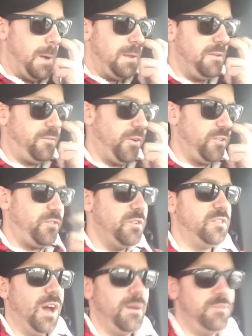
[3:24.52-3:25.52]
the first few
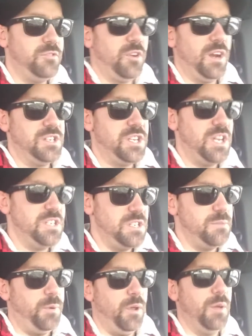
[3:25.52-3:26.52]
times you try to change
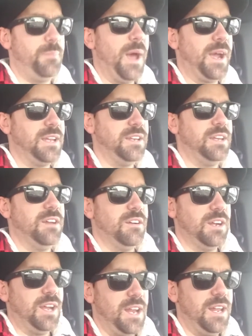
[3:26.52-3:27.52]
and you pull it back into
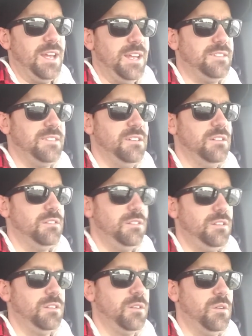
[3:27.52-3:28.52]
gear, it kind of hits and
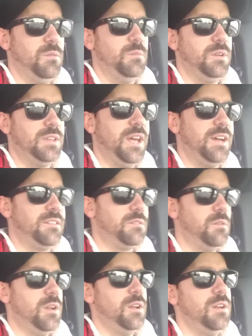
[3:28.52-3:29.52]
you're going, what the heck's
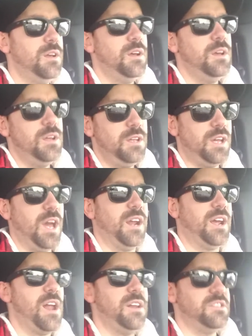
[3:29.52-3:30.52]
going on? You got to
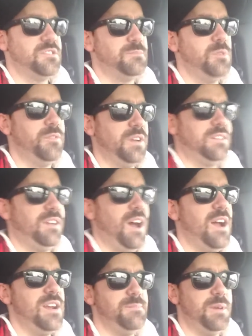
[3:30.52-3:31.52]
kind of just move it a
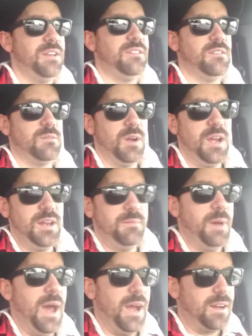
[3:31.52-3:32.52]
tiny bit to the right and
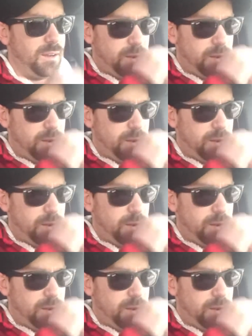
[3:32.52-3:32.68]
back.